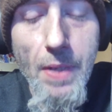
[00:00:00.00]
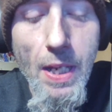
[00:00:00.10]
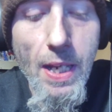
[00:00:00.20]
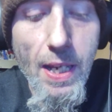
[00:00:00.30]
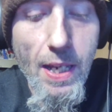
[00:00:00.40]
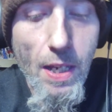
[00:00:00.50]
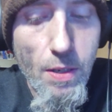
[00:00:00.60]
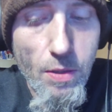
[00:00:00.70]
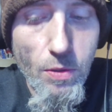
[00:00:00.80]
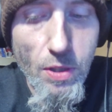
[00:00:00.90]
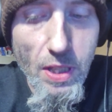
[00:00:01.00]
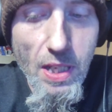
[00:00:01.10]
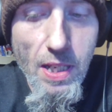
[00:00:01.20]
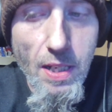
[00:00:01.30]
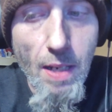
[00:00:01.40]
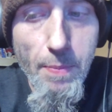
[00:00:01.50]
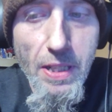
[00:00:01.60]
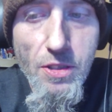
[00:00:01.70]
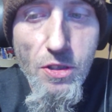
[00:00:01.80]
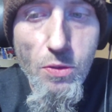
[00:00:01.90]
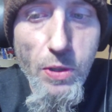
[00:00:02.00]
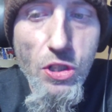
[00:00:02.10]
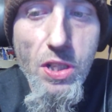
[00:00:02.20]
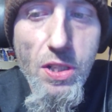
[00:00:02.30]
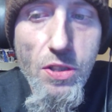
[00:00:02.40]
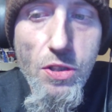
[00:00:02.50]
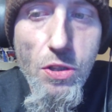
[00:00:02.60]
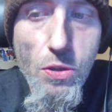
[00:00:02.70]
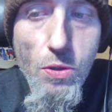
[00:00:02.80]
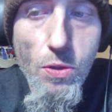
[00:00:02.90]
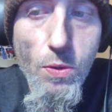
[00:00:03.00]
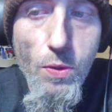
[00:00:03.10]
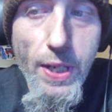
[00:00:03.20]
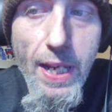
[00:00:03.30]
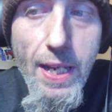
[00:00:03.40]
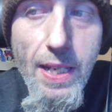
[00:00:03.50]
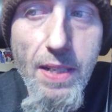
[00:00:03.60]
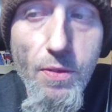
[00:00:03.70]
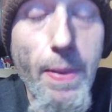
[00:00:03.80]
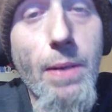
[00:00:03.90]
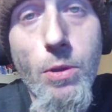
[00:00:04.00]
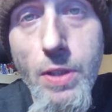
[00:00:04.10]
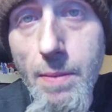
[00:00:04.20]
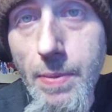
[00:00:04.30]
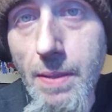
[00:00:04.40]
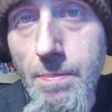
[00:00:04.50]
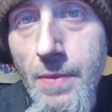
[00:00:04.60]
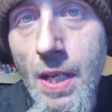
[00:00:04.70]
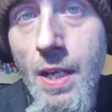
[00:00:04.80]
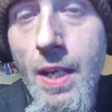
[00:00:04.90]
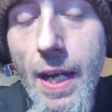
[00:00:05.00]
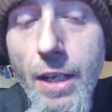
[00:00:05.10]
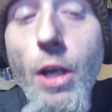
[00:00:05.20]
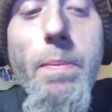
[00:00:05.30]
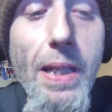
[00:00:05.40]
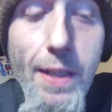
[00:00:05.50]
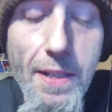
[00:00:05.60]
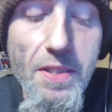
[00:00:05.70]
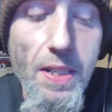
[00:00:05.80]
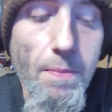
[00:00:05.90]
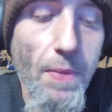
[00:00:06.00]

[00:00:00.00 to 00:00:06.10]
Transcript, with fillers: And the company switches to a different payroll company uh, called Paylocity.